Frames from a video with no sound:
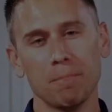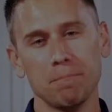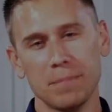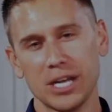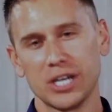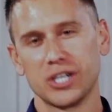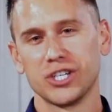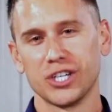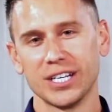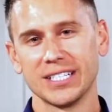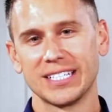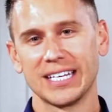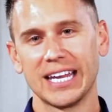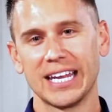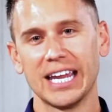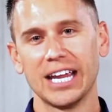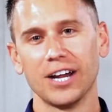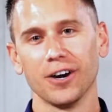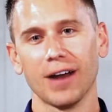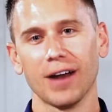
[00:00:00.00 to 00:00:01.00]
our
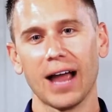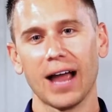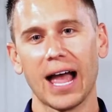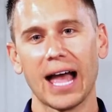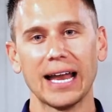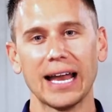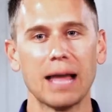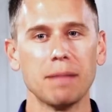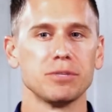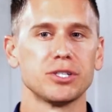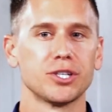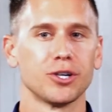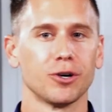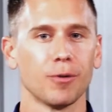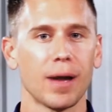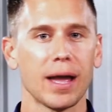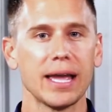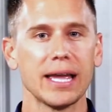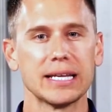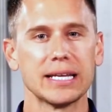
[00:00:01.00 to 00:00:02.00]
missions here at
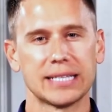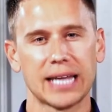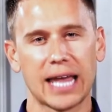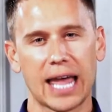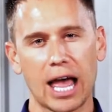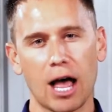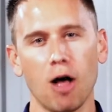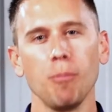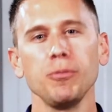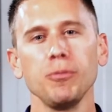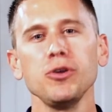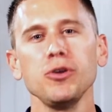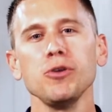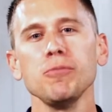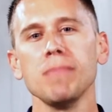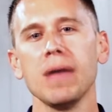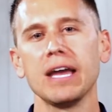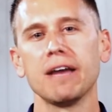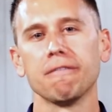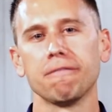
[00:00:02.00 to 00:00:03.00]
MzeroA is to
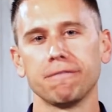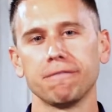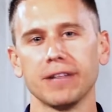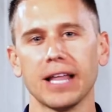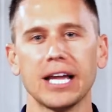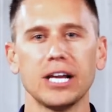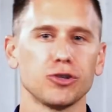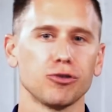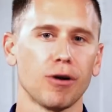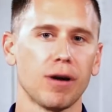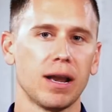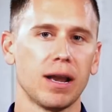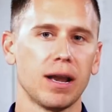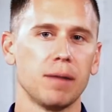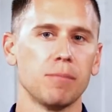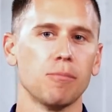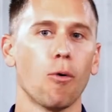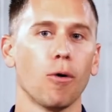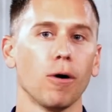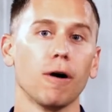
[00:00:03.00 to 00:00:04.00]
help you make flight
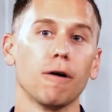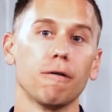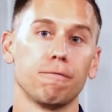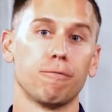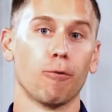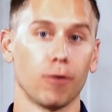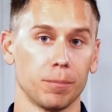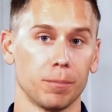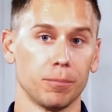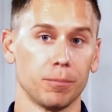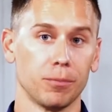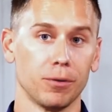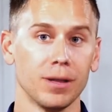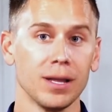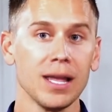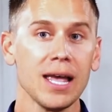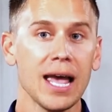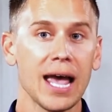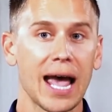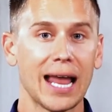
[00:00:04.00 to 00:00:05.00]
training more
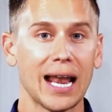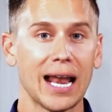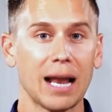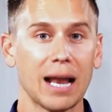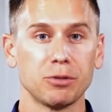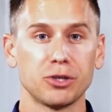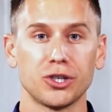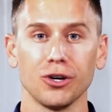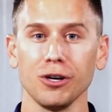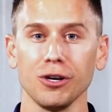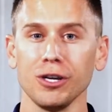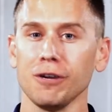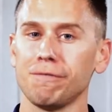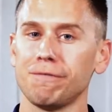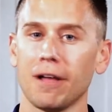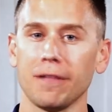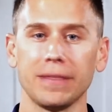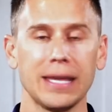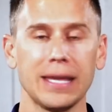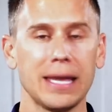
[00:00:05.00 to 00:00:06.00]
affordable. And I'm sure
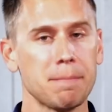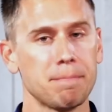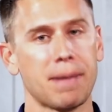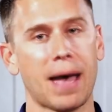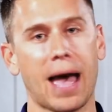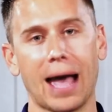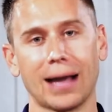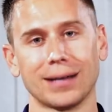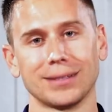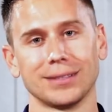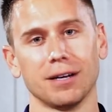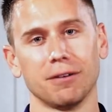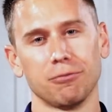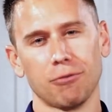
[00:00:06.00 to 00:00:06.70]
you felt the impact